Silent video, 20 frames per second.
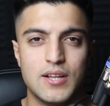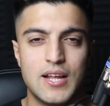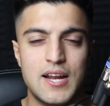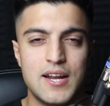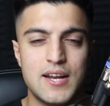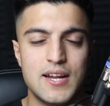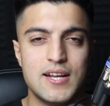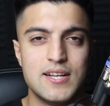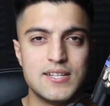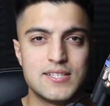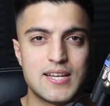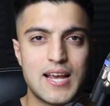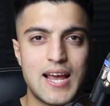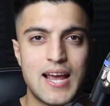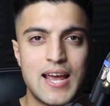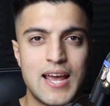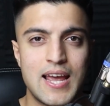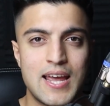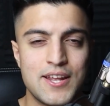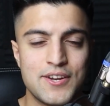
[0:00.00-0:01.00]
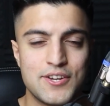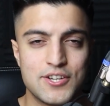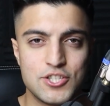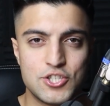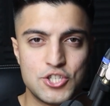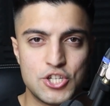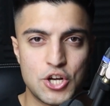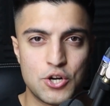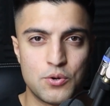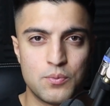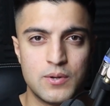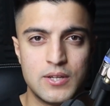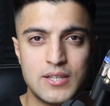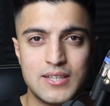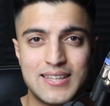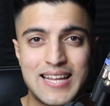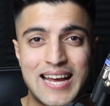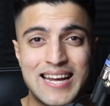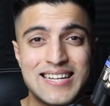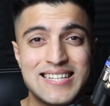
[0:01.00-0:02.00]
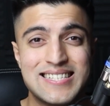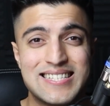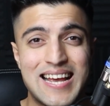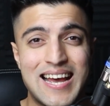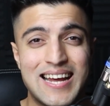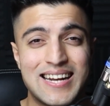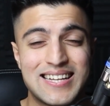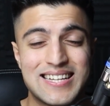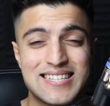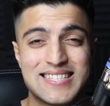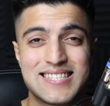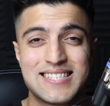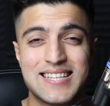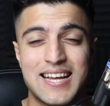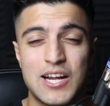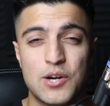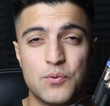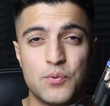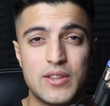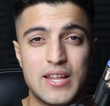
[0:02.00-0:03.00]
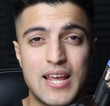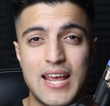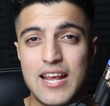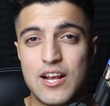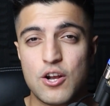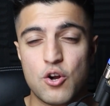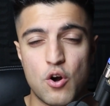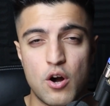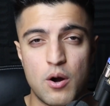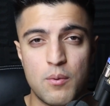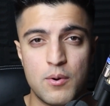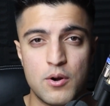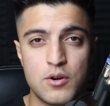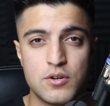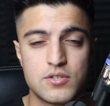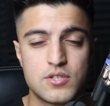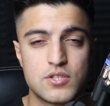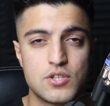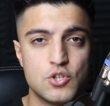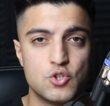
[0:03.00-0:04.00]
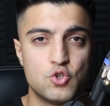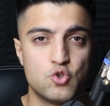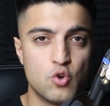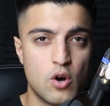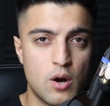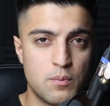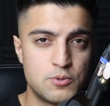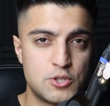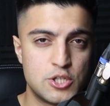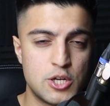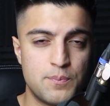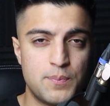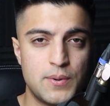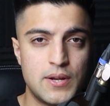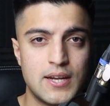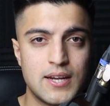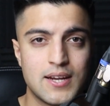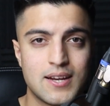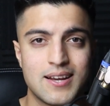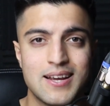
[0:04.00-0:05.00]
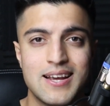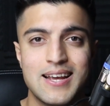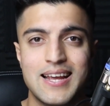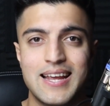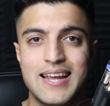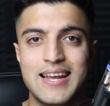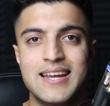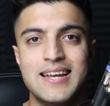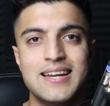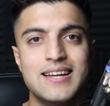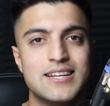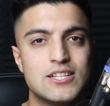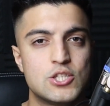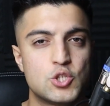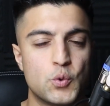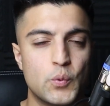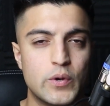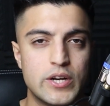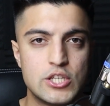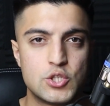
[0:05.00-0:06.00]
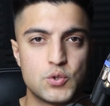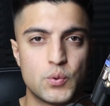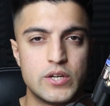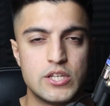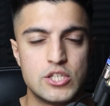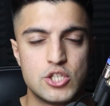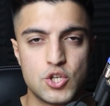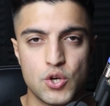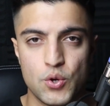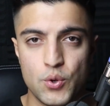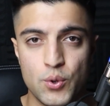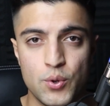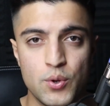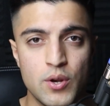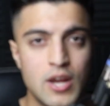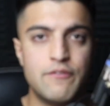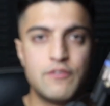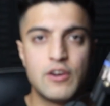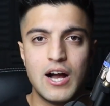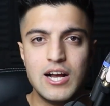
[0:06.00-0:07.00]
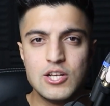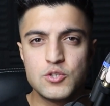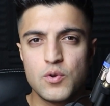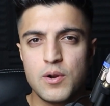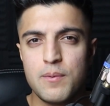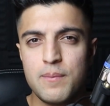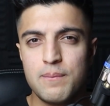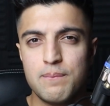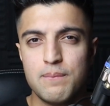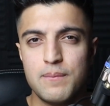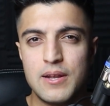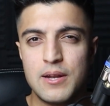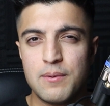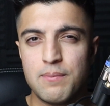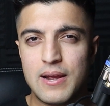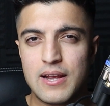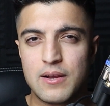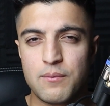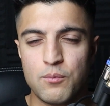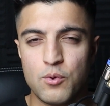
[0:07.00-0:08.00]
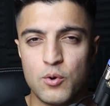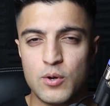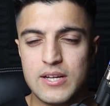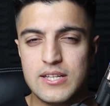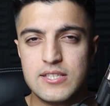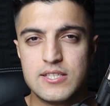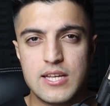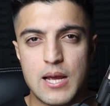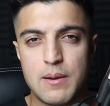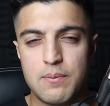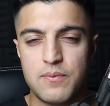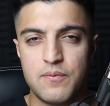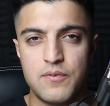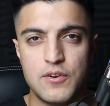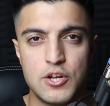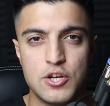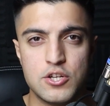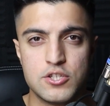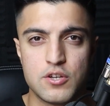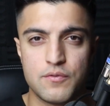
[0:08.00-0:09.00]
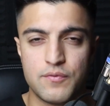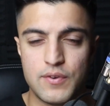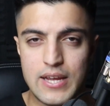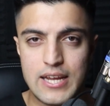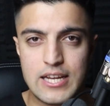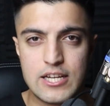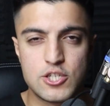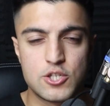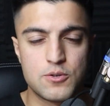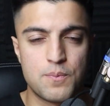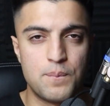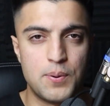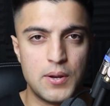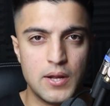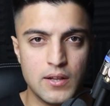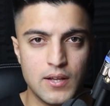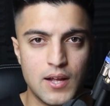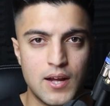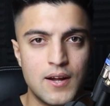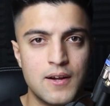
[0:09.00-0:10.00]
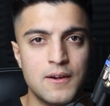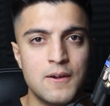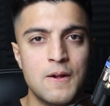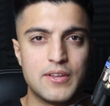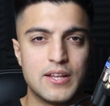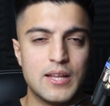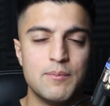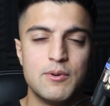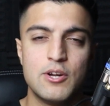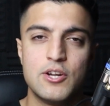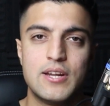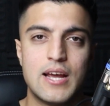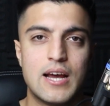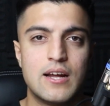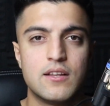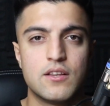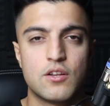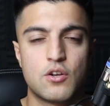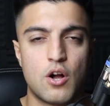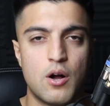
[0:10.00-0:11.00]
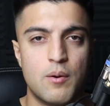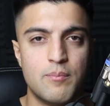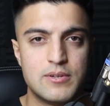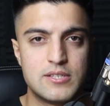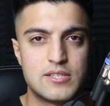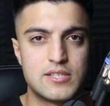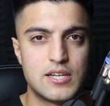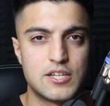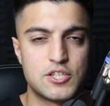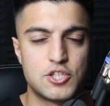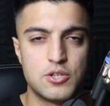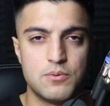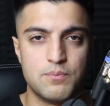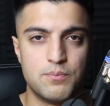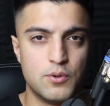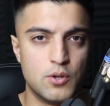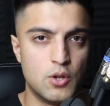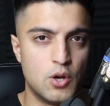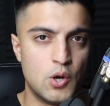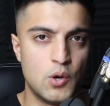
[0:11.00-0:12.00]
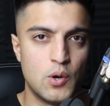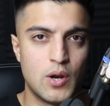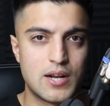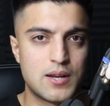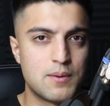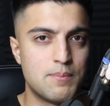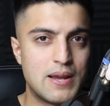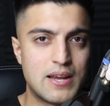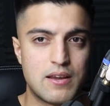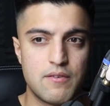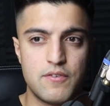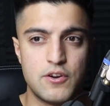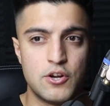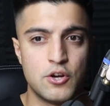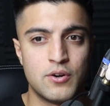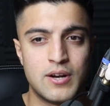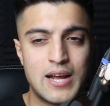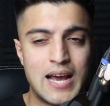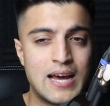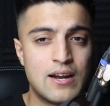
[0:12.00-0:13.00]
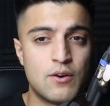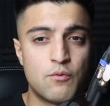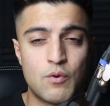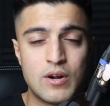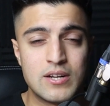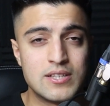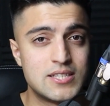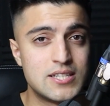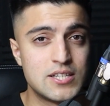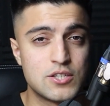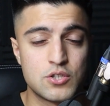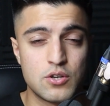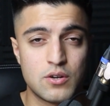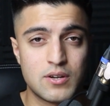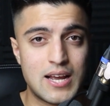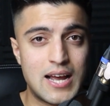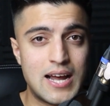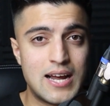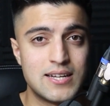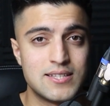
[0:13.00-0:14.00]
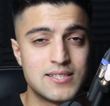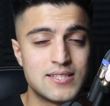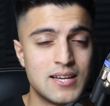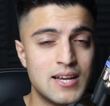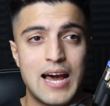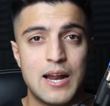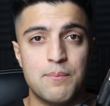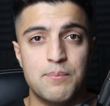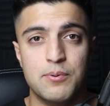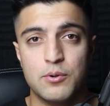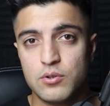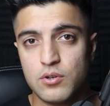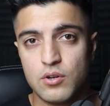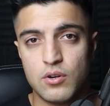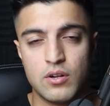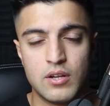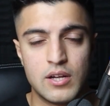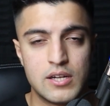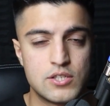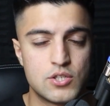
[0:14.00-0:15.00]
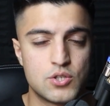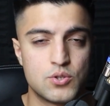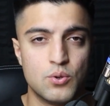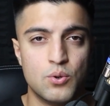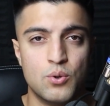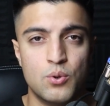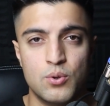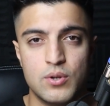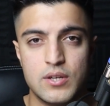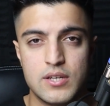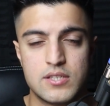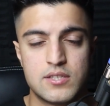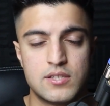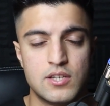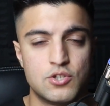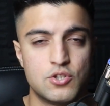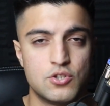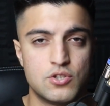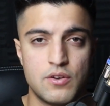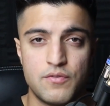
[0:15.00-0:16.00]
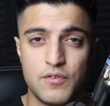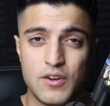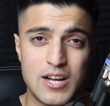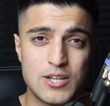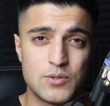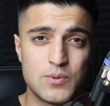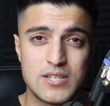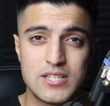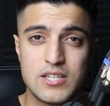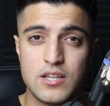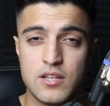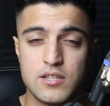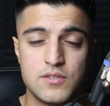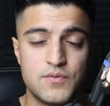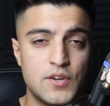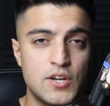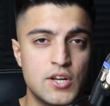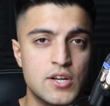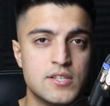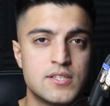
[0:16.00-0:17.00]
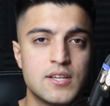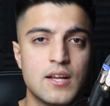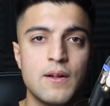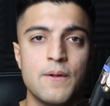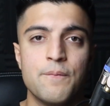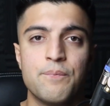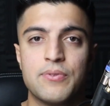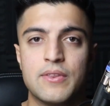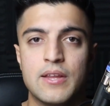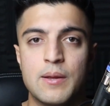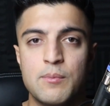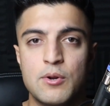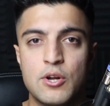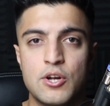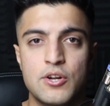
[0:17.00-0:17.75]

ladies and gentlemen, that is how to get started with e-commerce dropshipping in 2022. If you guys want me to make more in-depth videos of each pillar, then let me know down in the comment section below. I can make a video on how to run TikTok ads, how to build an online store, etc. So if you guys want to see those videos, let me